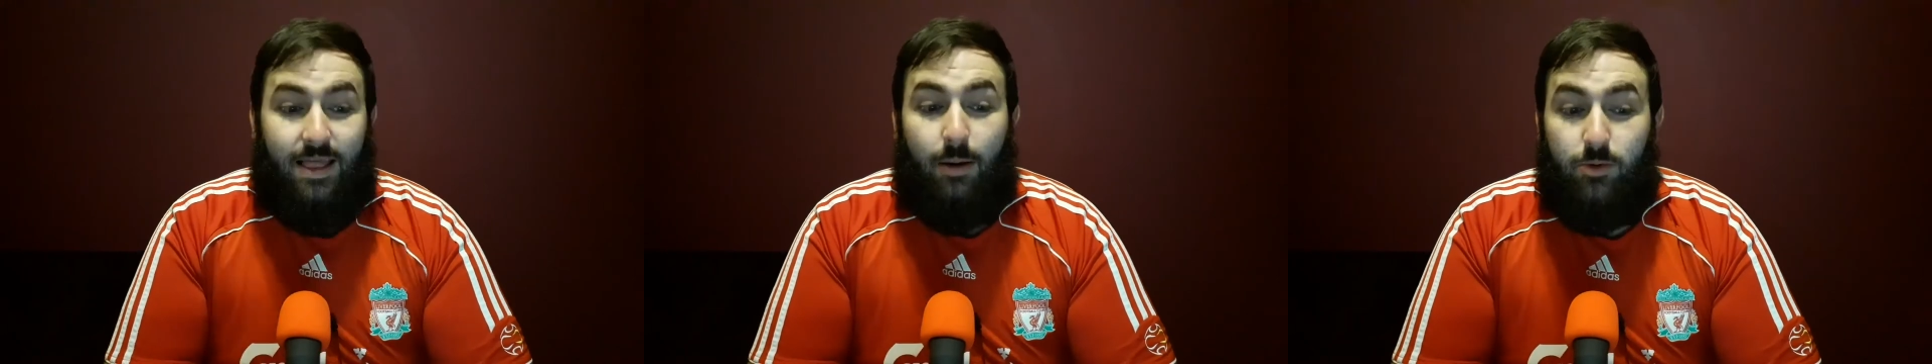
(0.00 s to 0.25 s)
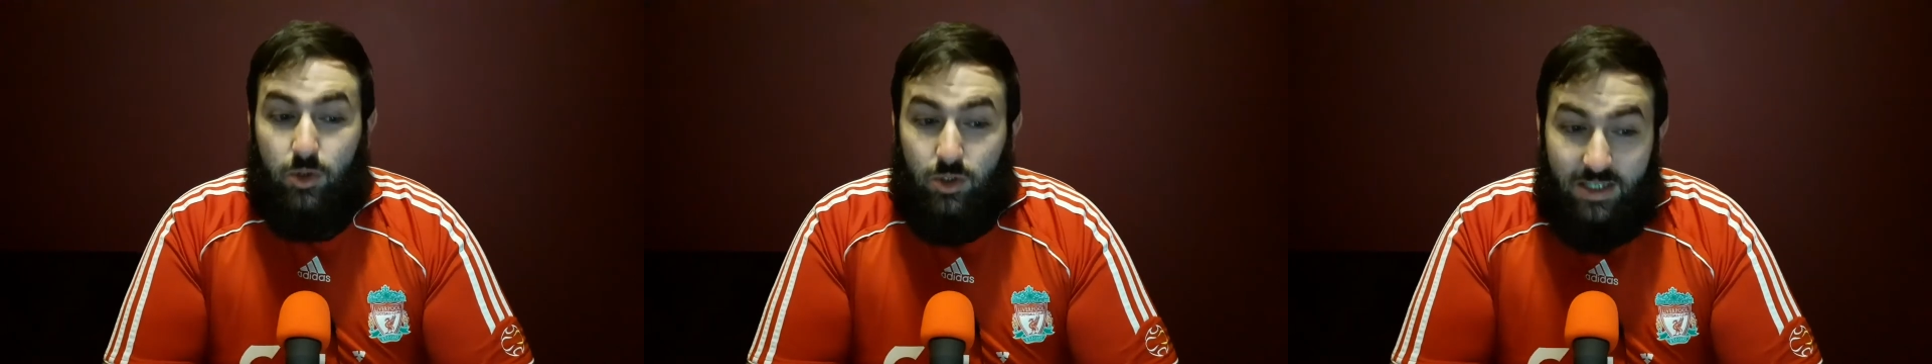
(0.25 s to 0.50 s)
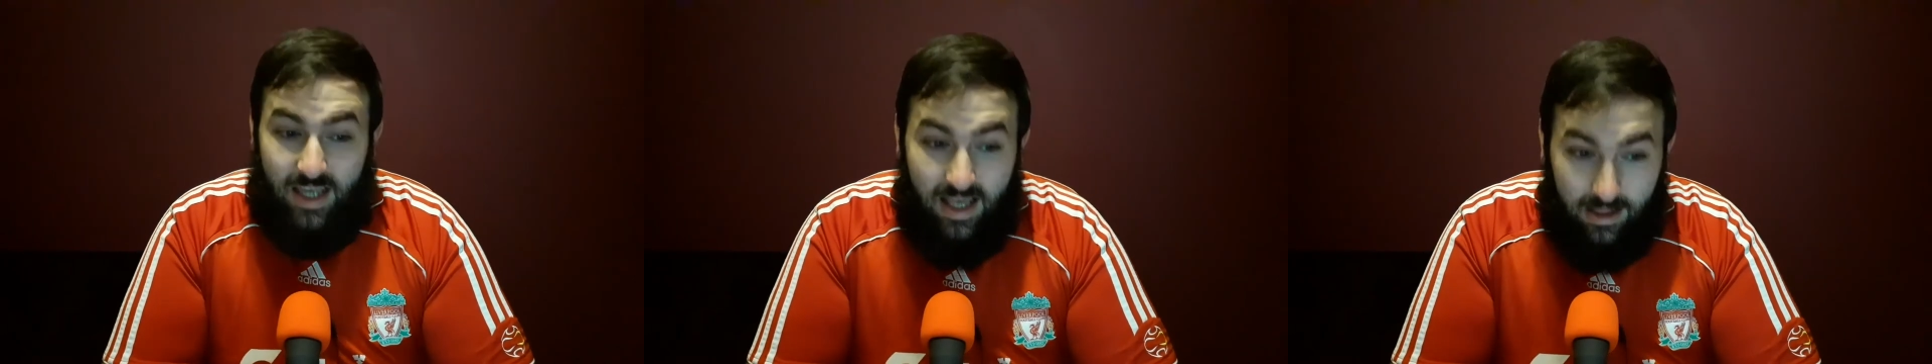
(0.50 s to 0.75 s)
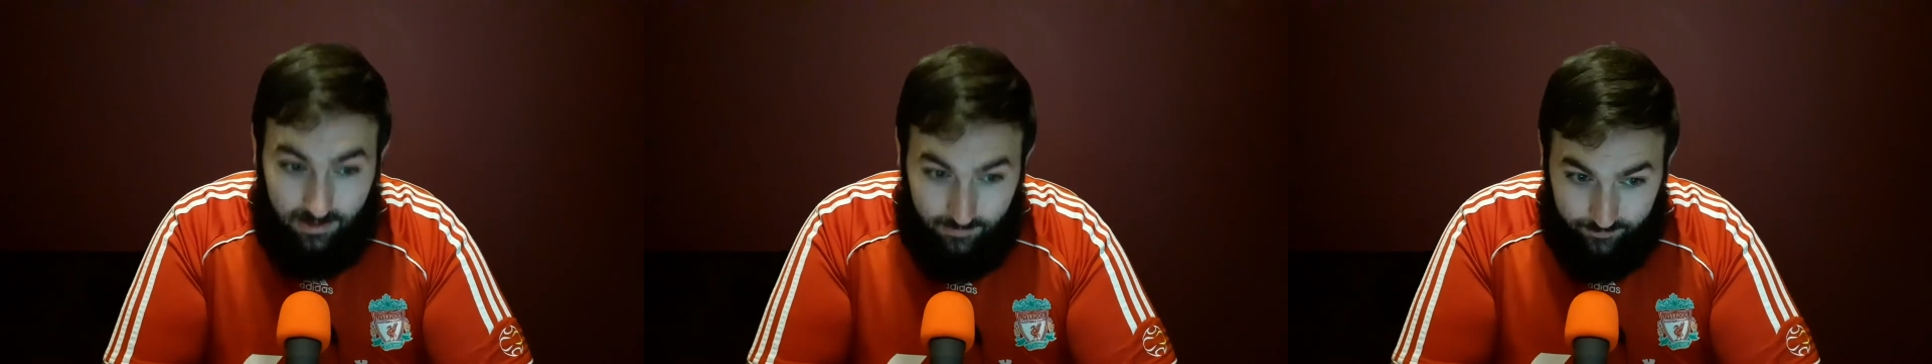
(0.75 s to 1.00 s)
That was
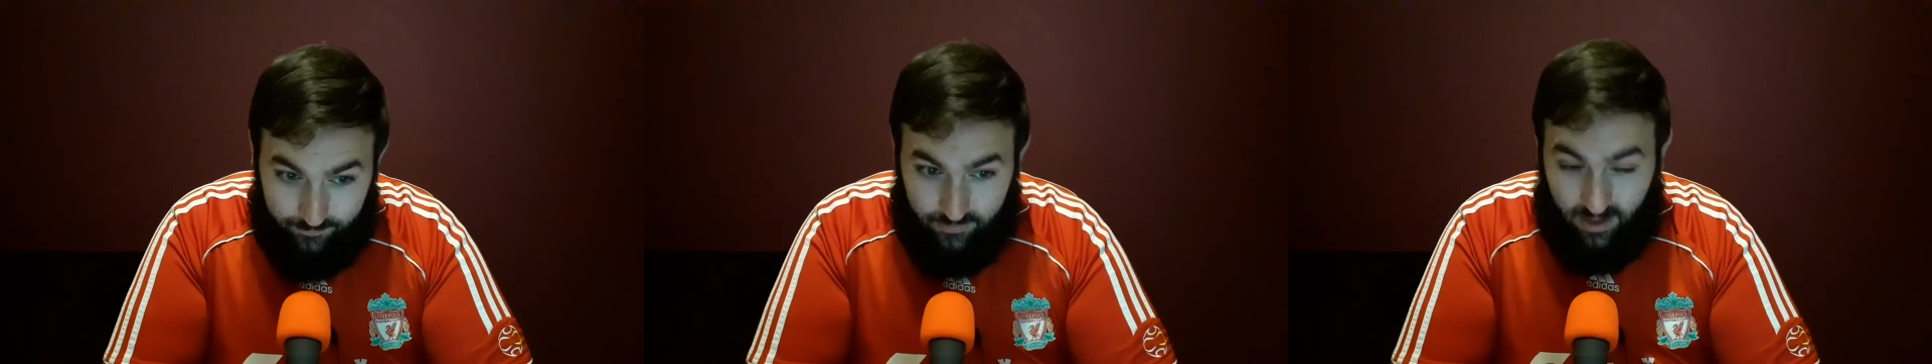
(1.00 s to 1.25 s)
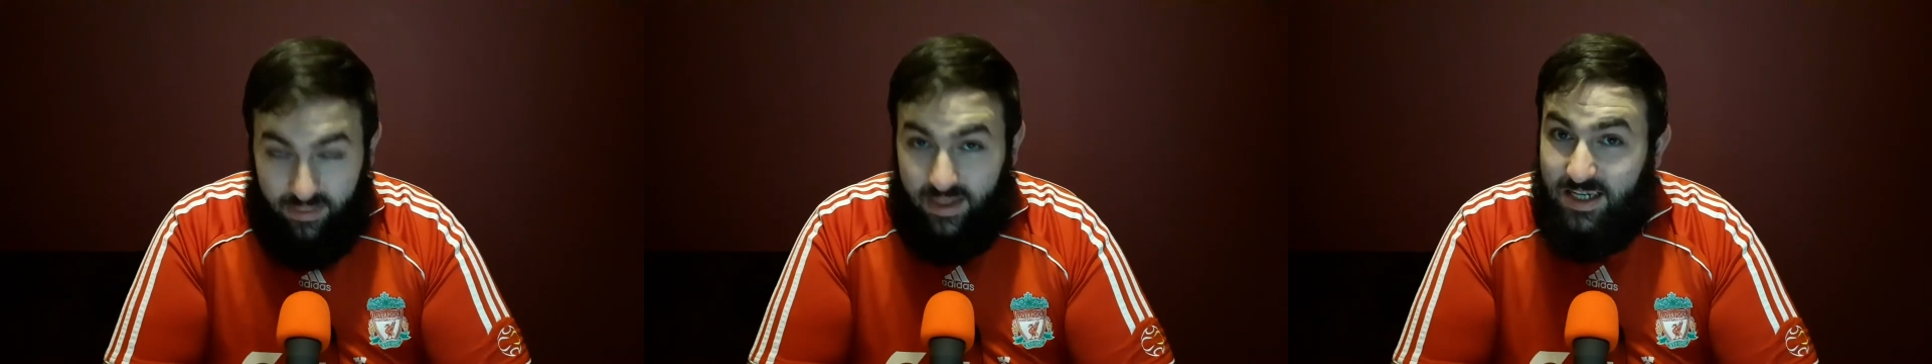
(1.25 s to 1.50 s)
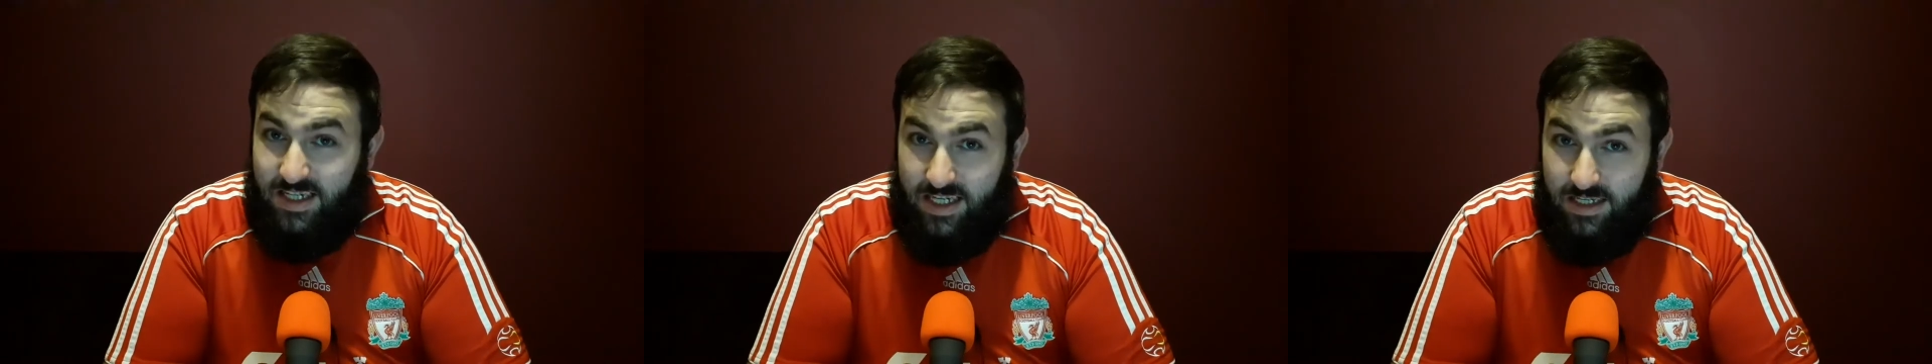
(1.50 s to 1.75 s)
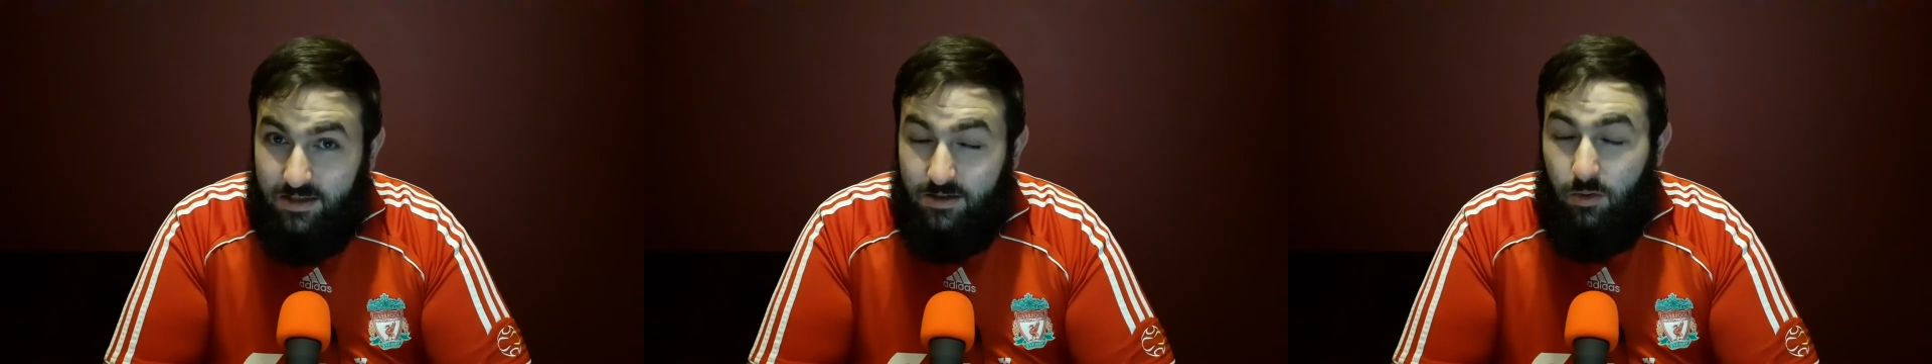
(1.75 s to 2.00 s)
until this
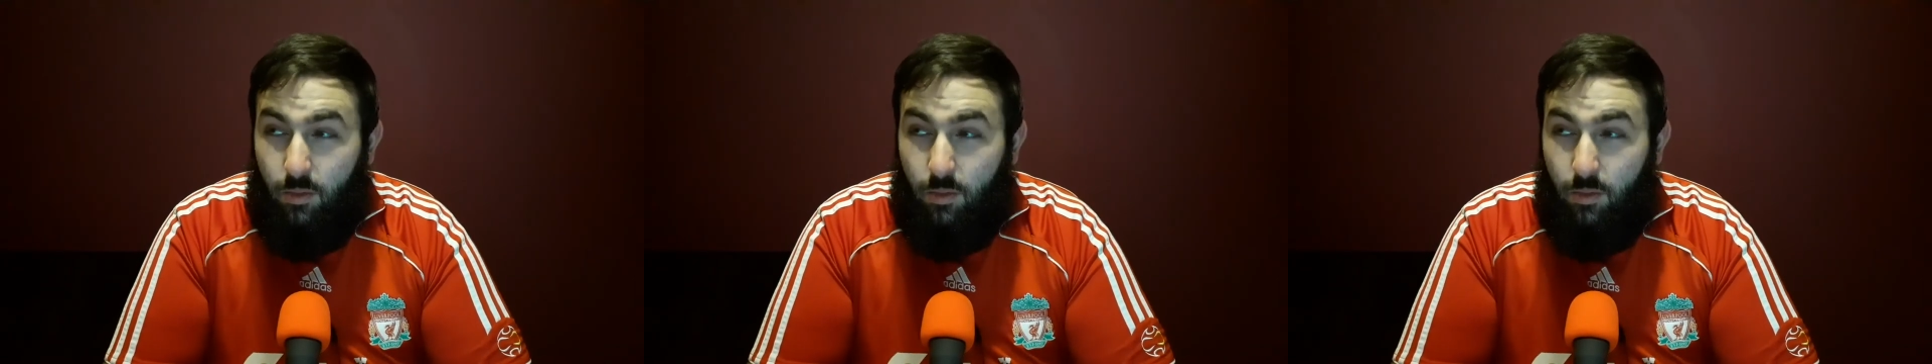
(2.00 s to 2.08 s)
season,